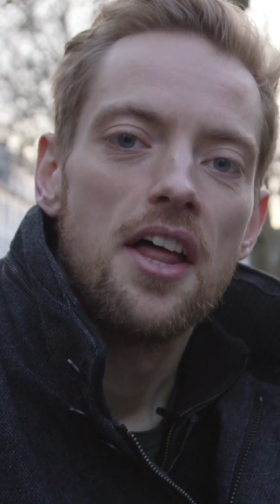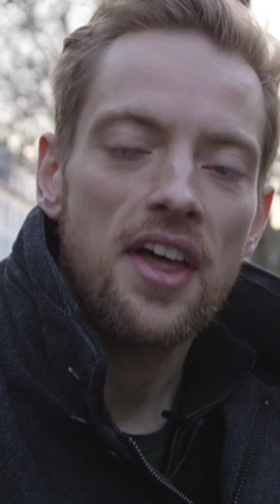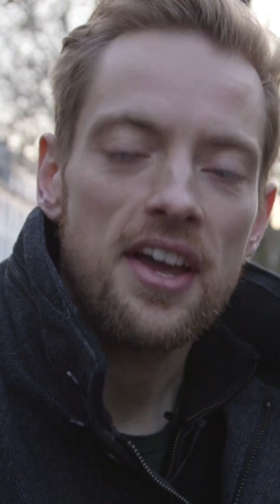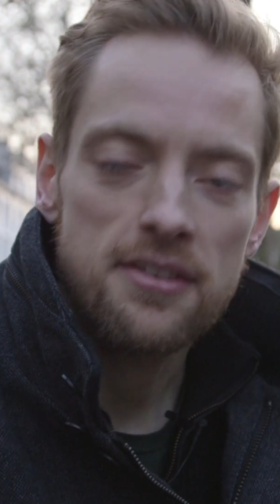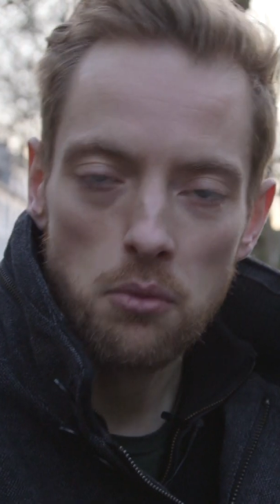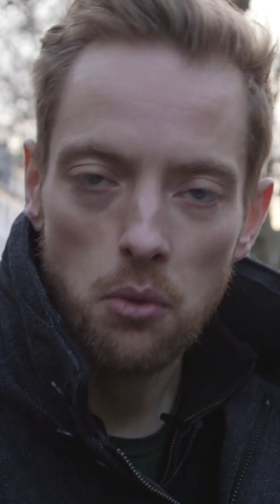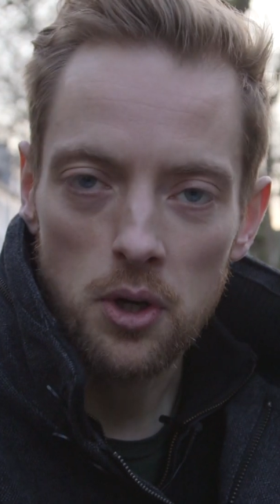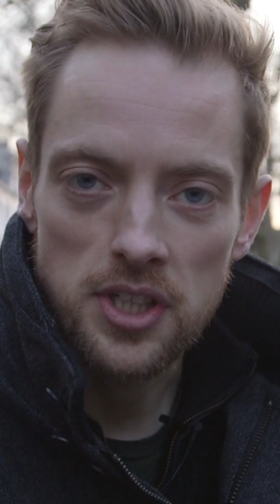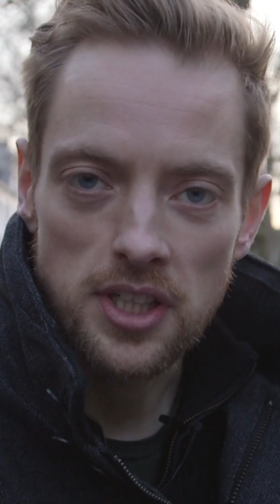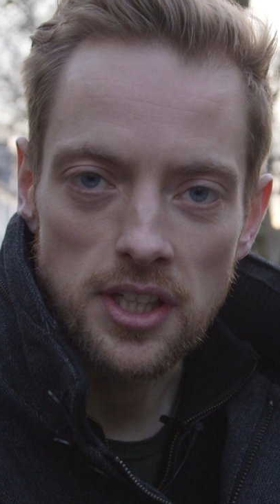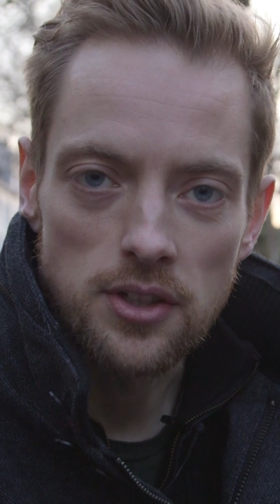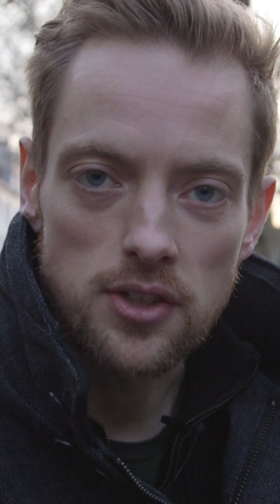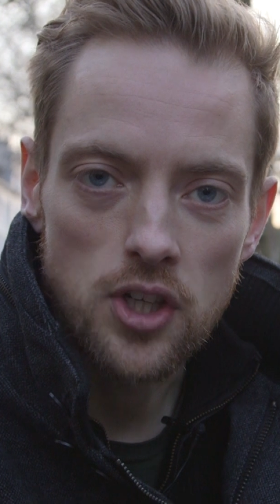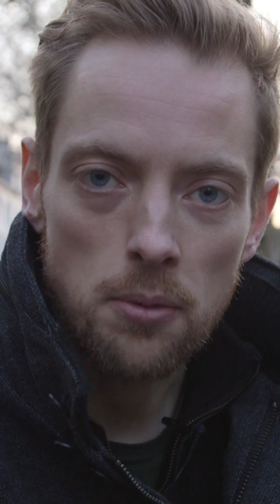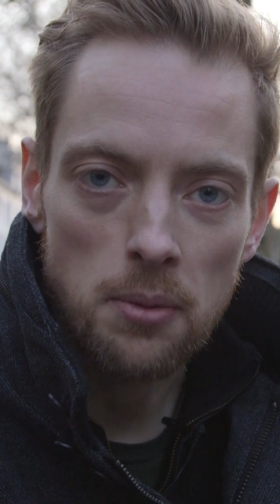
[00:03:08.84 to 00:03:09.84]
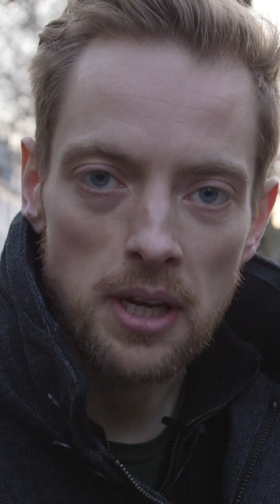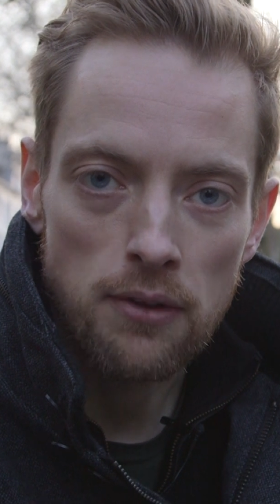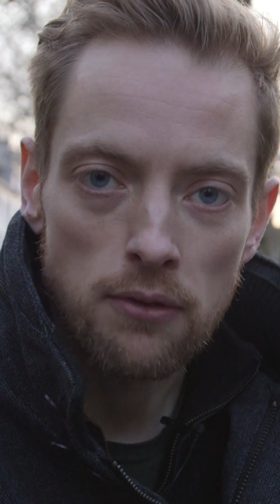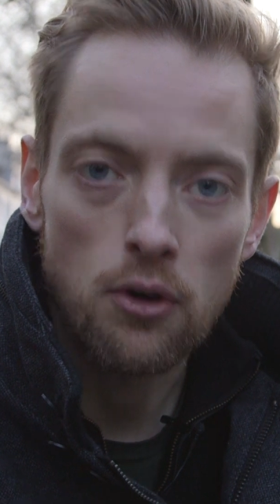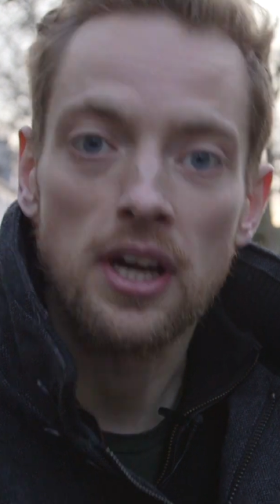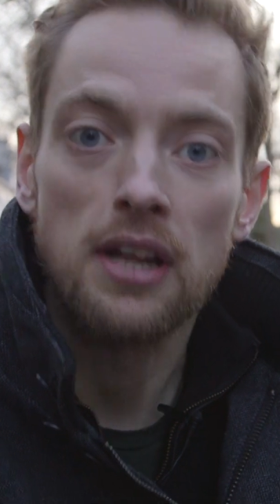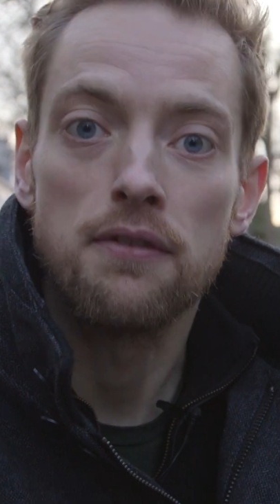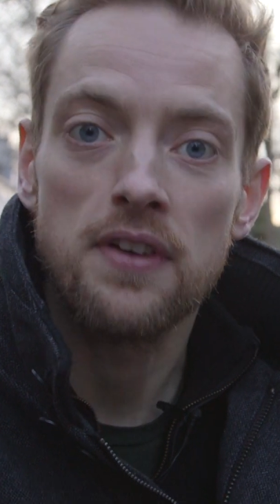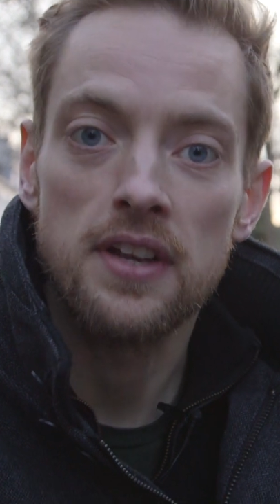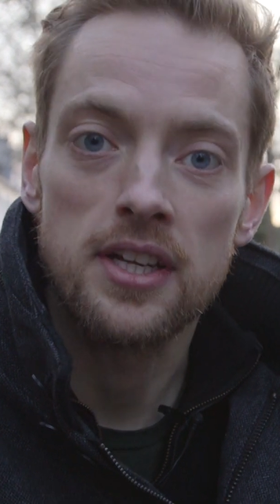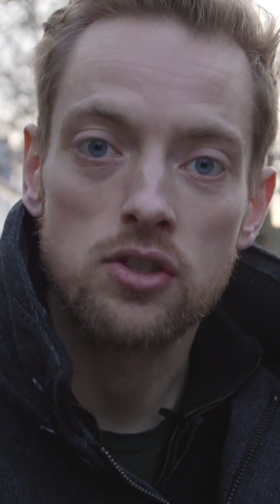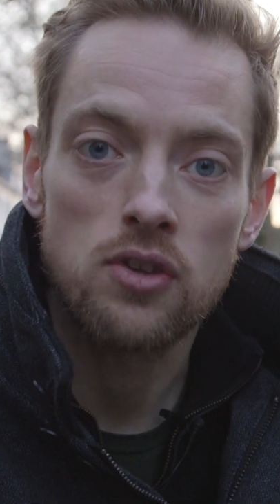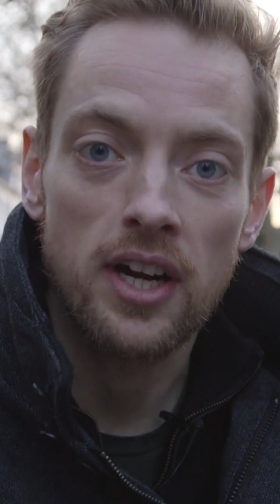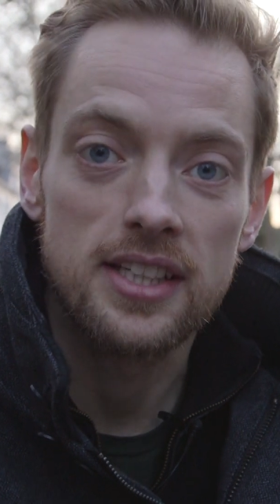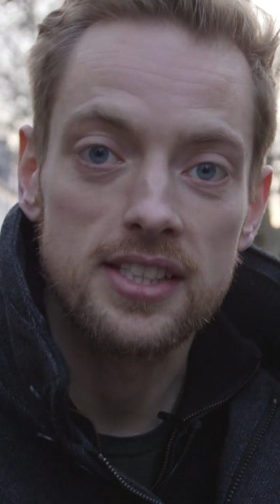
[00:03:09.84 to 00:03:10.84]
Thanks for watching YouTube. If you've got any
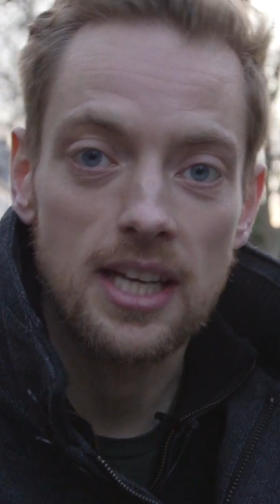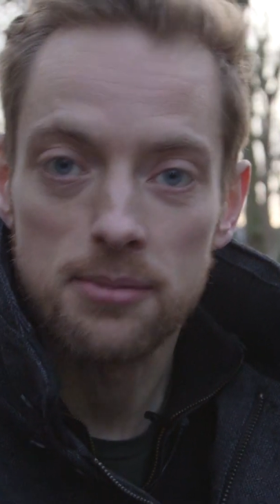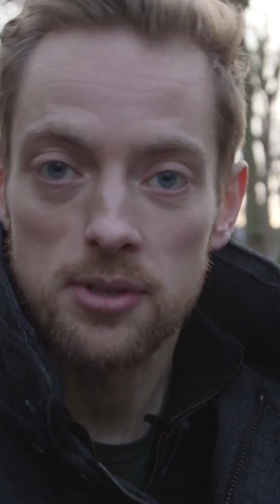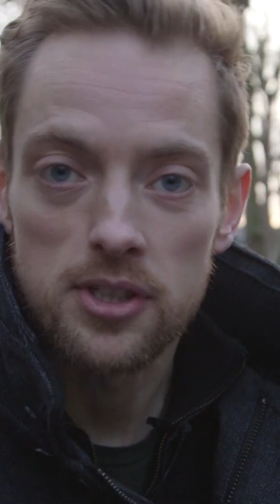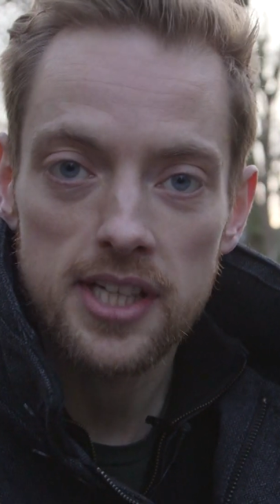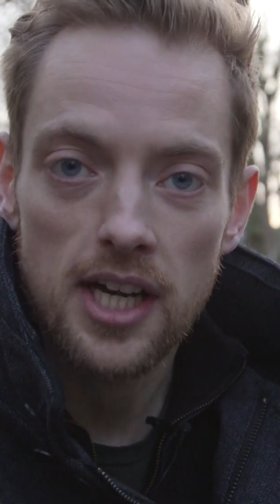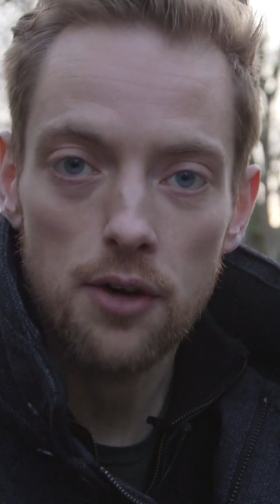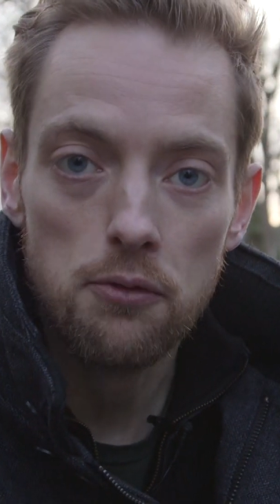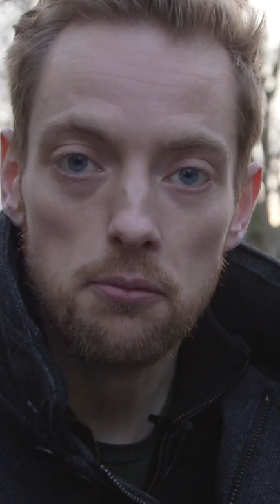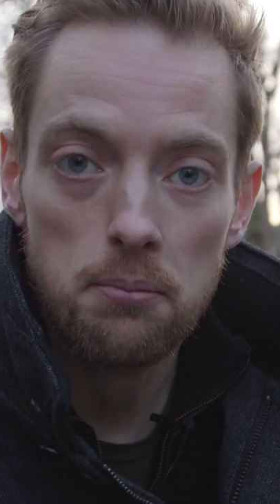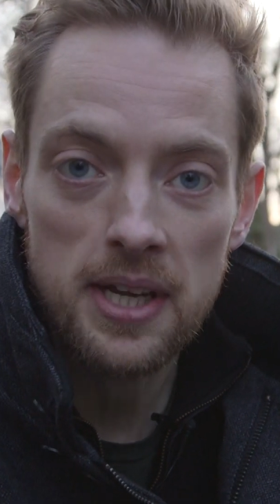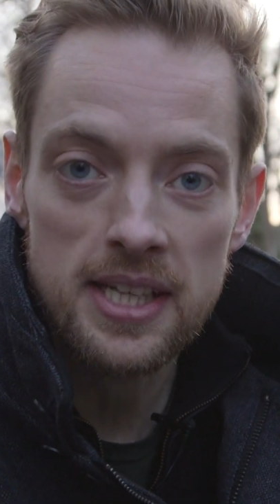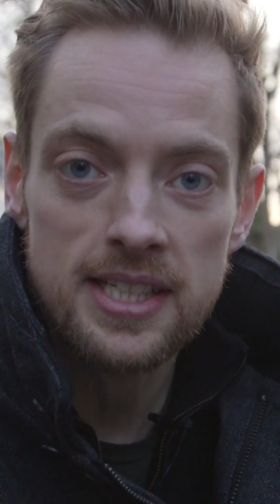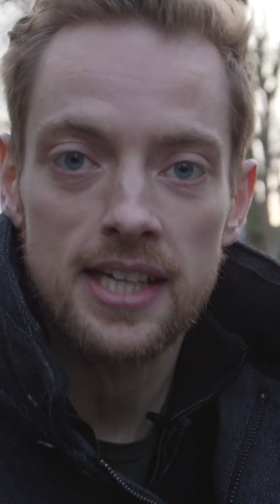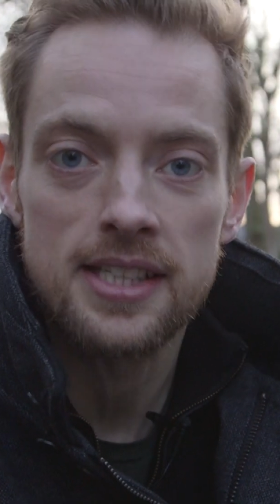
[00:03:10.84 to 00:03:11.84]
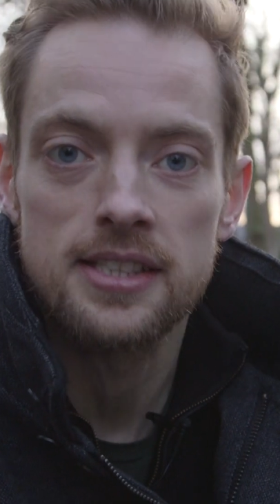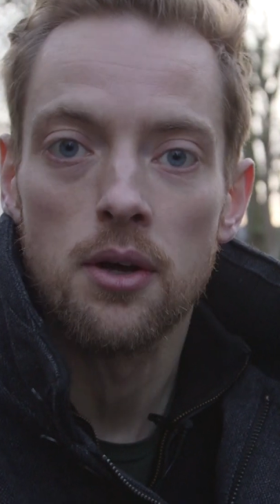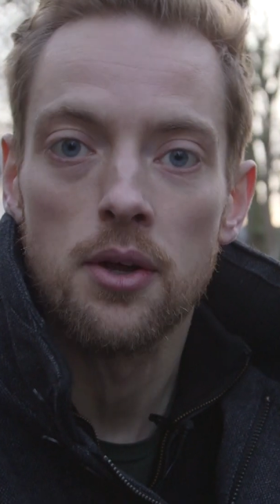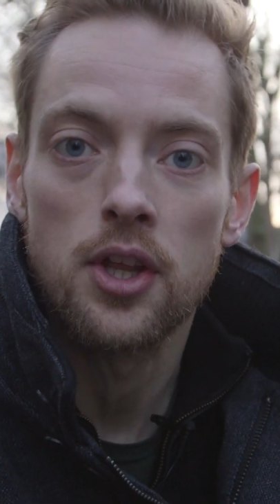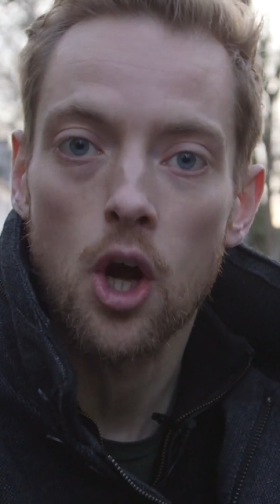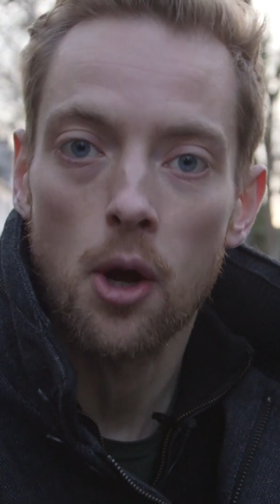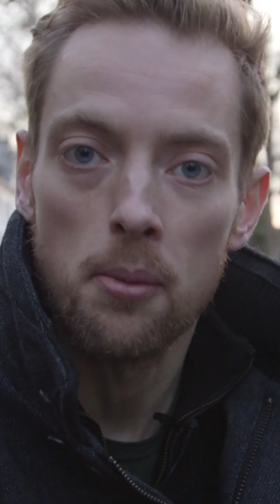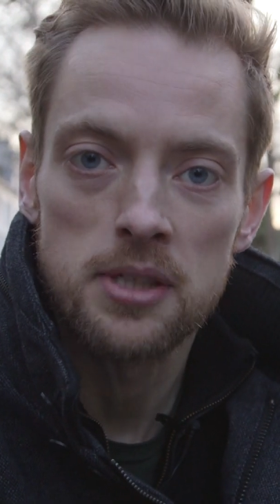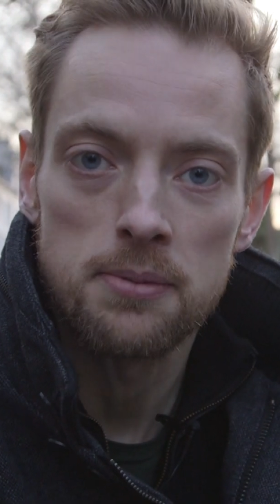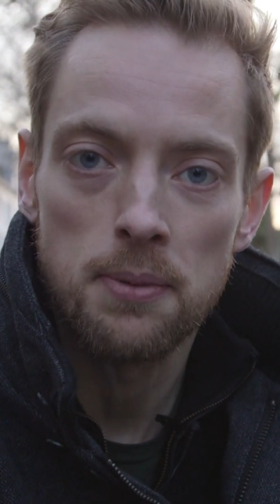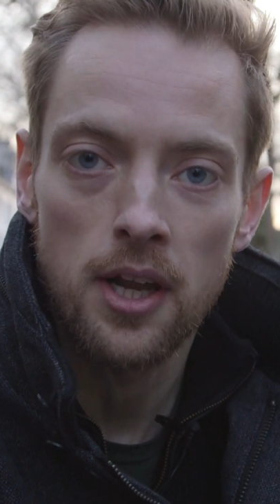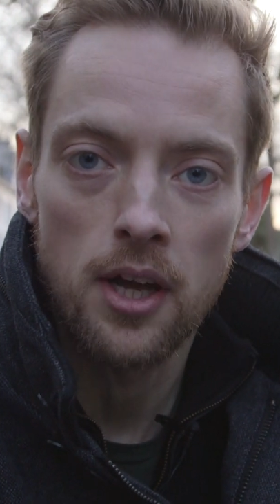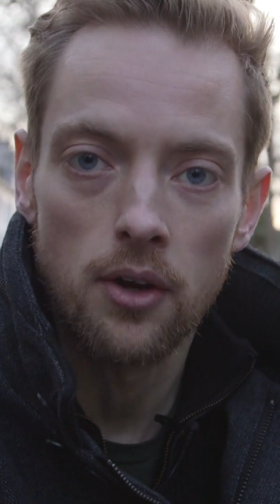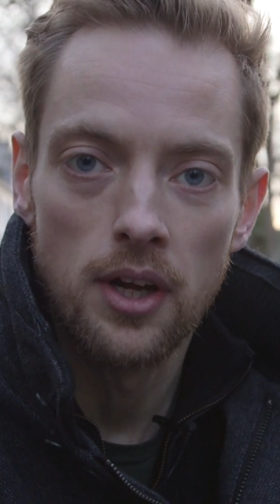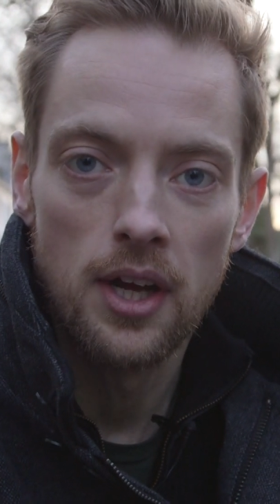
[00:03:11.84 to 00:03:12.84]
fitness tracker tips yourself, please let us know in the comments
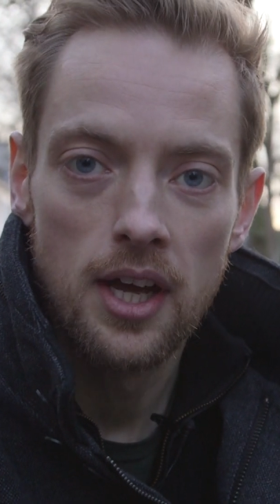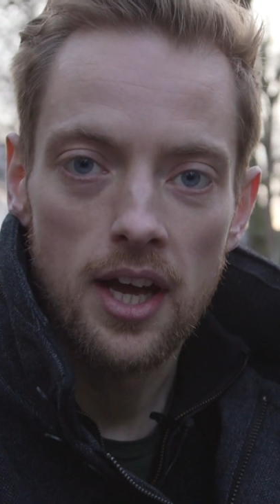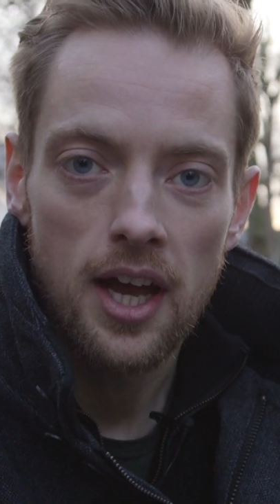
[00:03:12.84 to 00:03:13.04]
below.